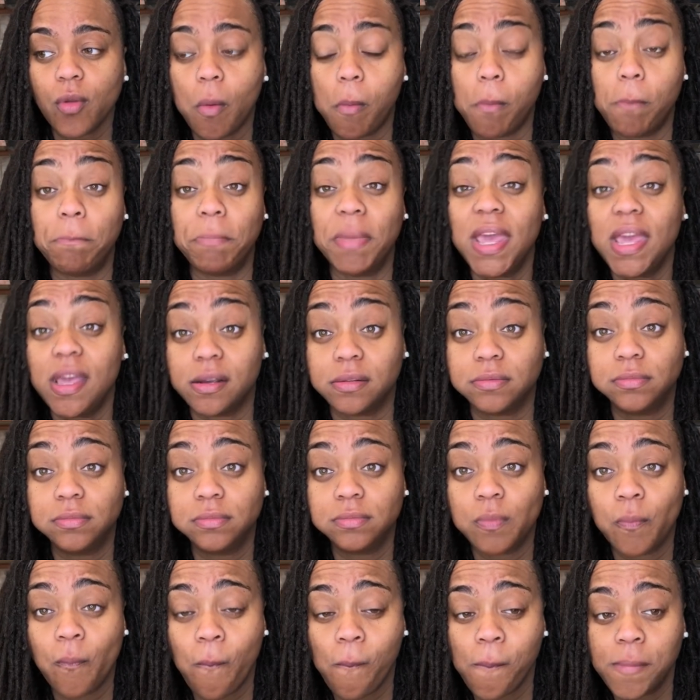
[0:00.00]
me.
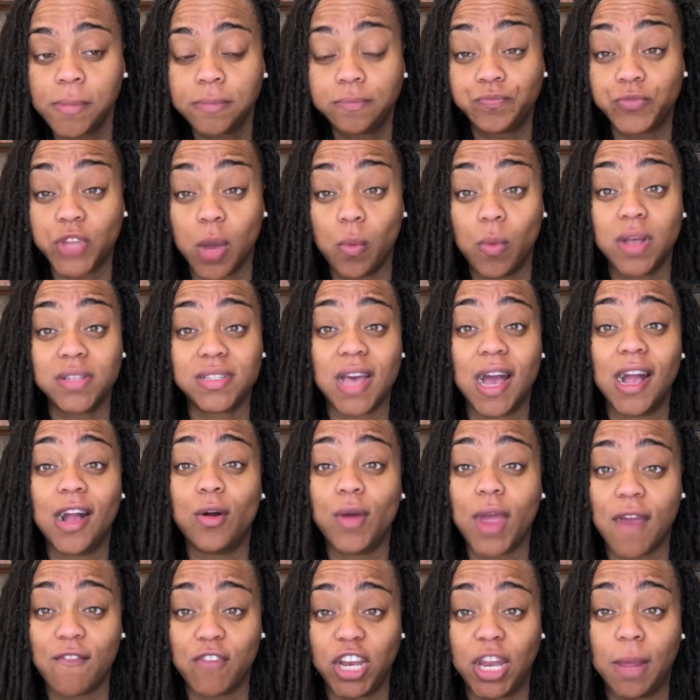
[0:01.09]
And was I going
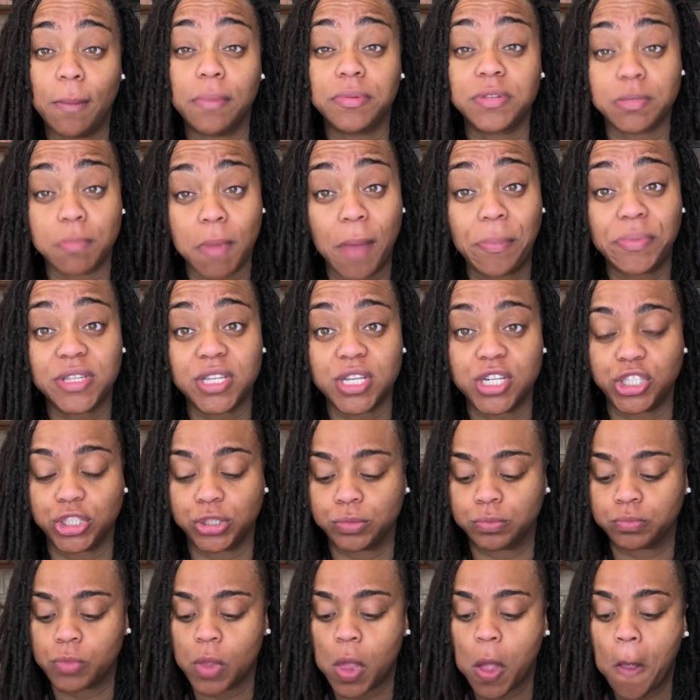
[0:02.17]
to ever live up to my potential?
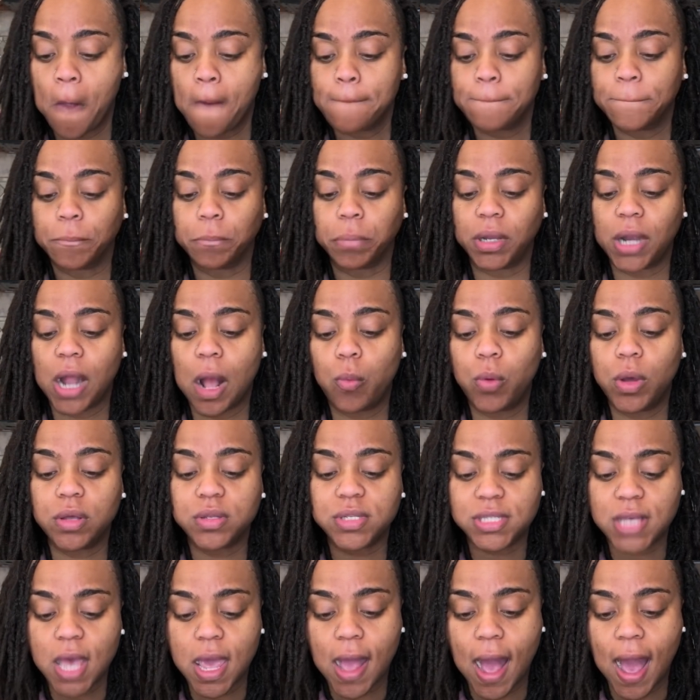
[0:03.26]
But I will
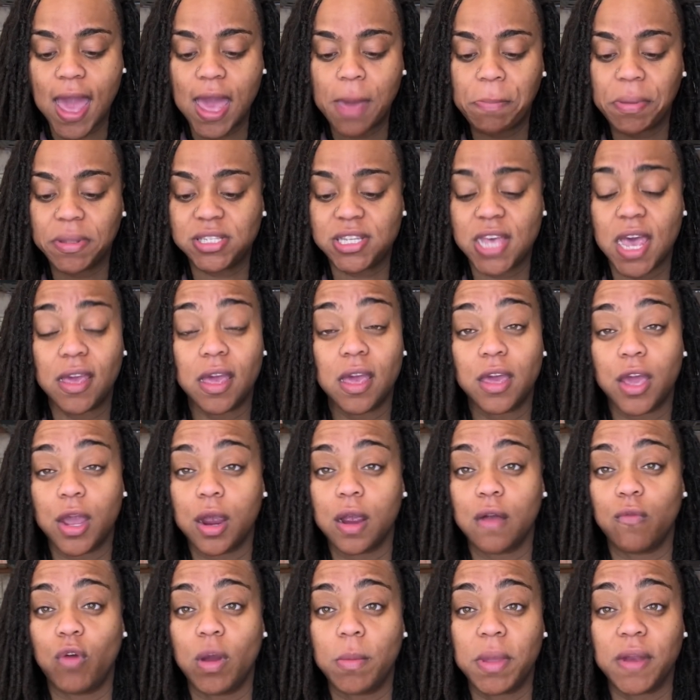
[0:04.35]
say I have been taking care
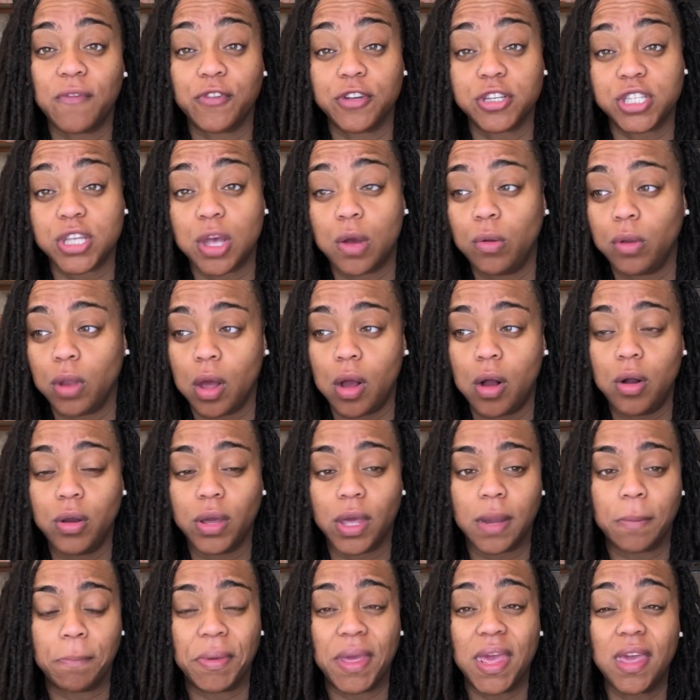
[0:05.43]
of women for so long
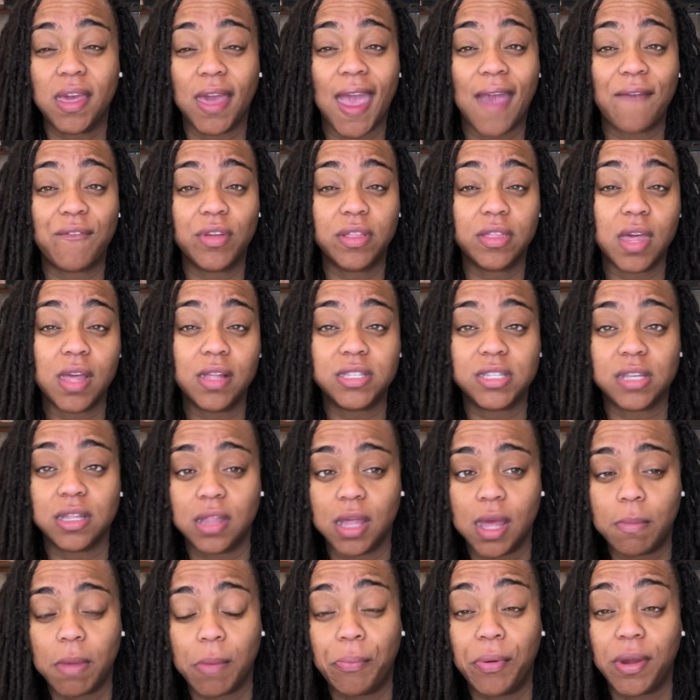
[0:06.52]
and being everything to
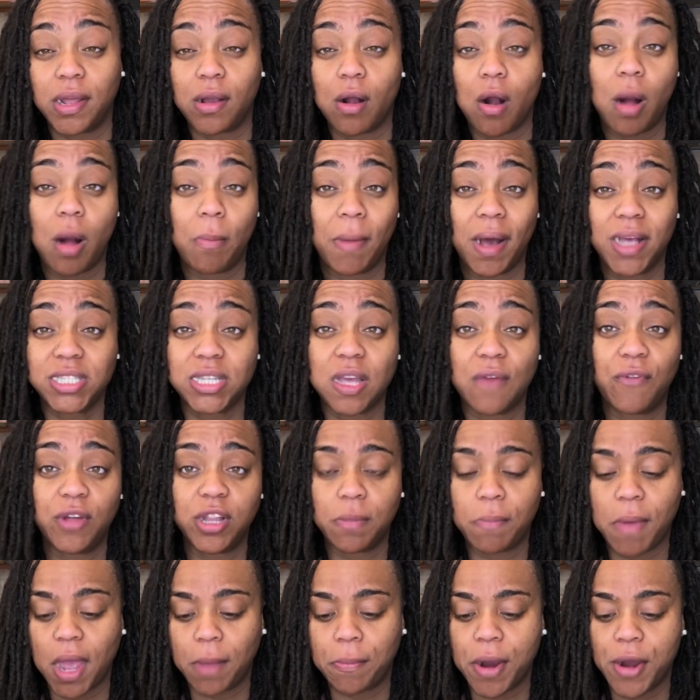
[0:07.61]
them and putting my stuff on the
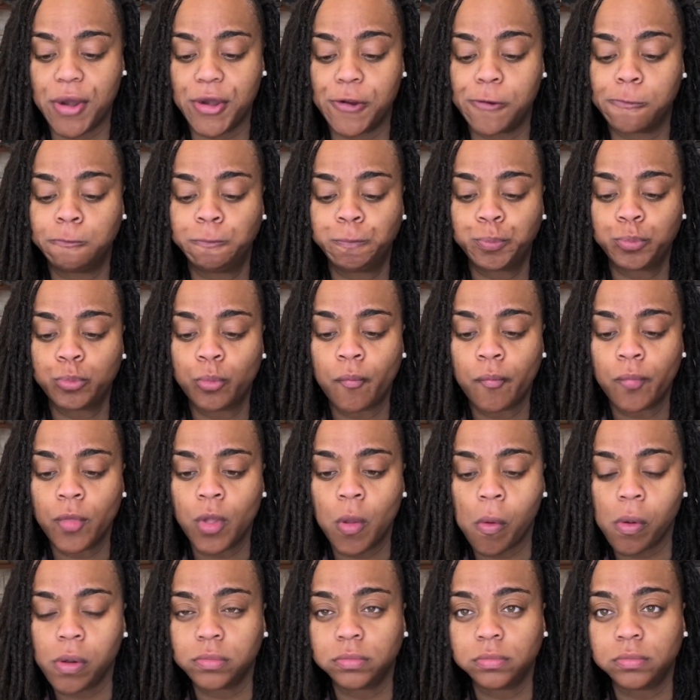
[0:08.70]
back burner
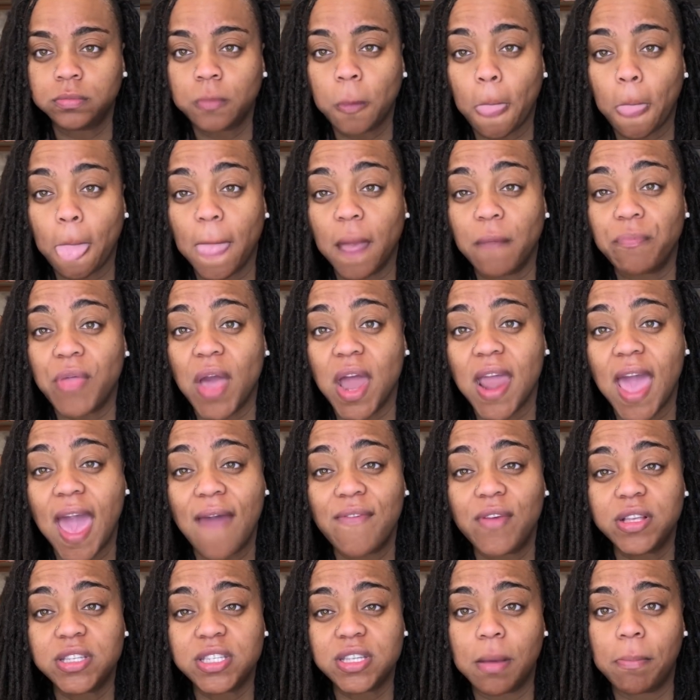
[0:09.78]
that
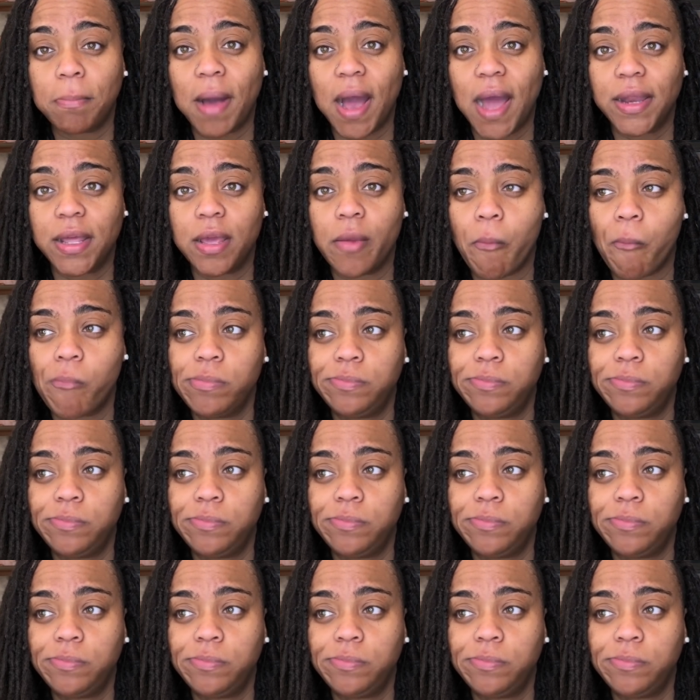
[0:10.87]
having somebody